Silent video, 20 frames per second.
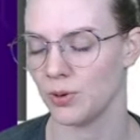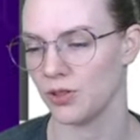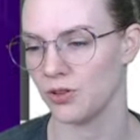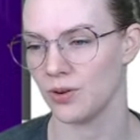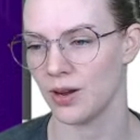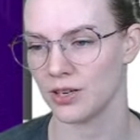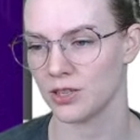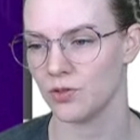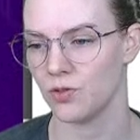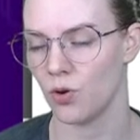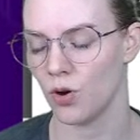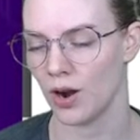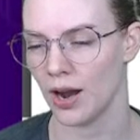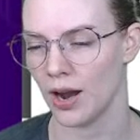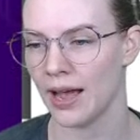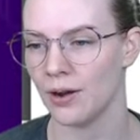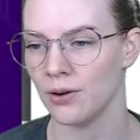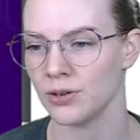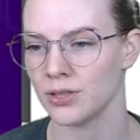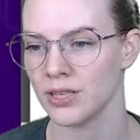through x4
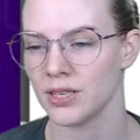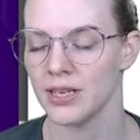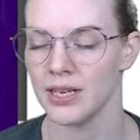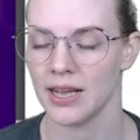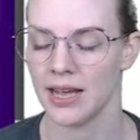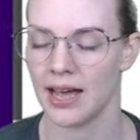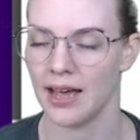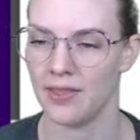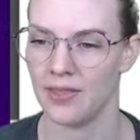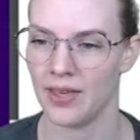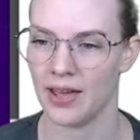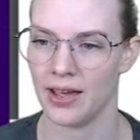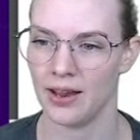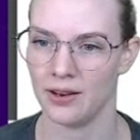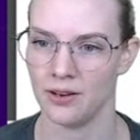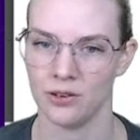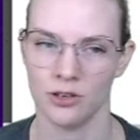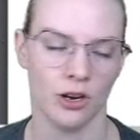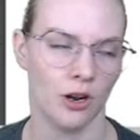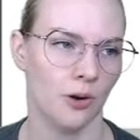out, and
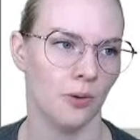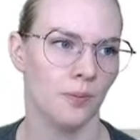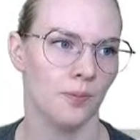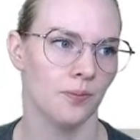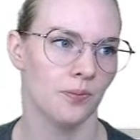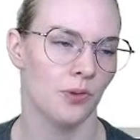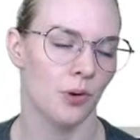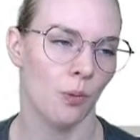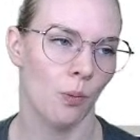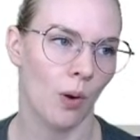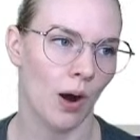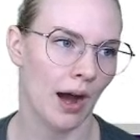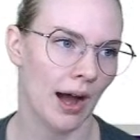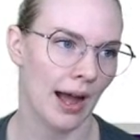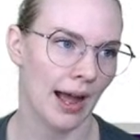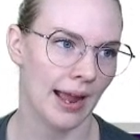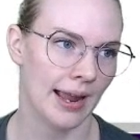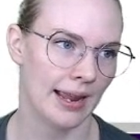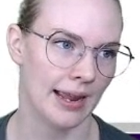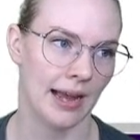then
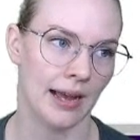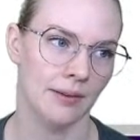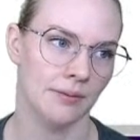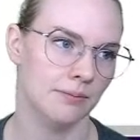y1